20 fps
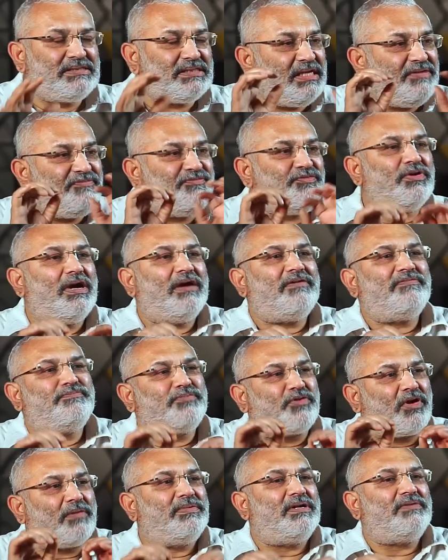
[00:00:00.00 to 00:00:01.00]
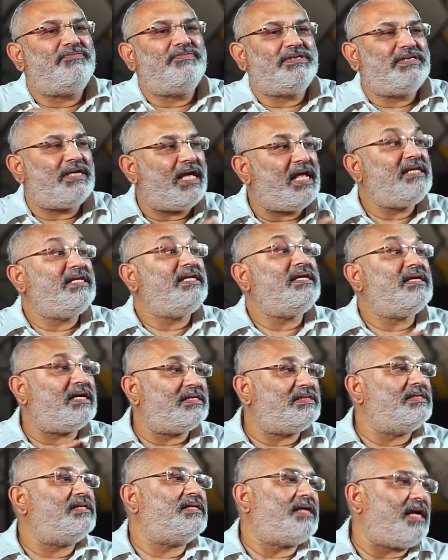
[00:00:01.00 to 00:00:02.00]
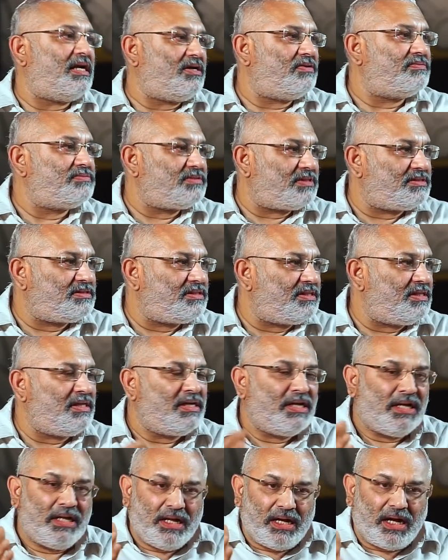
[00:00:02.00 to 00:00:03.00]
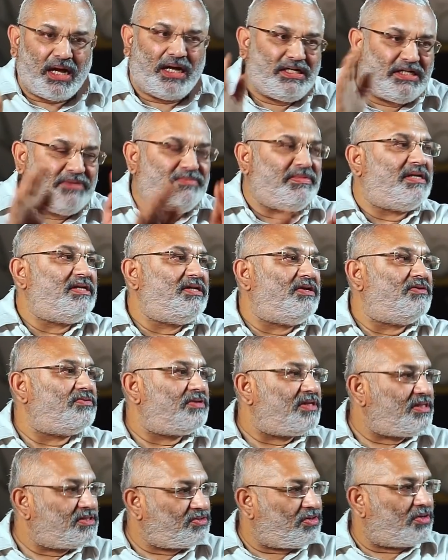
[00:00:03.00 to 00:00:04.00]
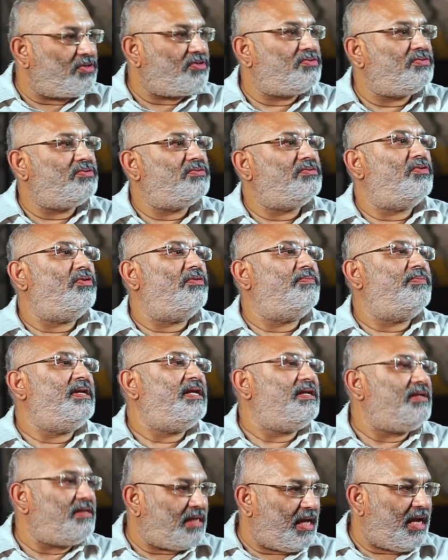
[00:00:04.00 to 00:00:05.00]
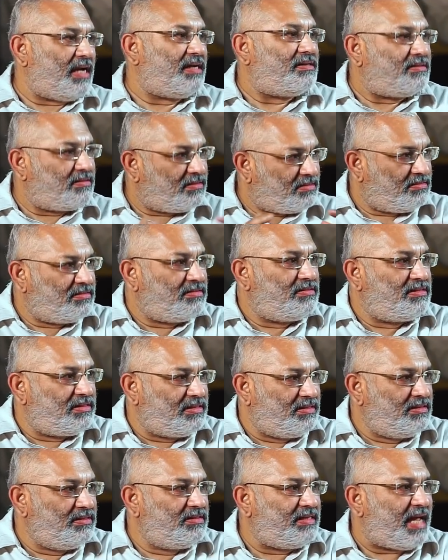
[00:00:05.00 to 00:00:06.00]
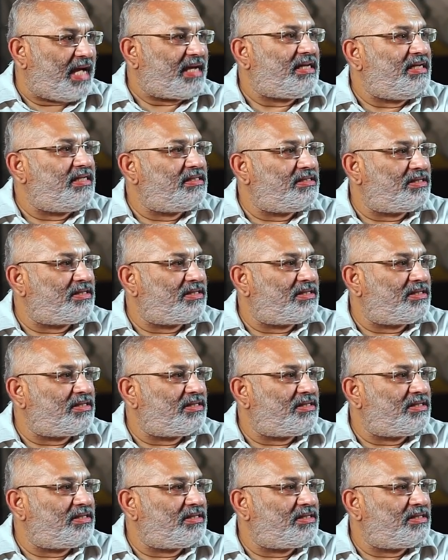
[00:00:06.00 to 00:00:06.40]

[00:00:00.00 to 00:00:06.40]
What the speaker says: if you have problem with any other kind of surgery, ultimately you have to resort to opening and tackling the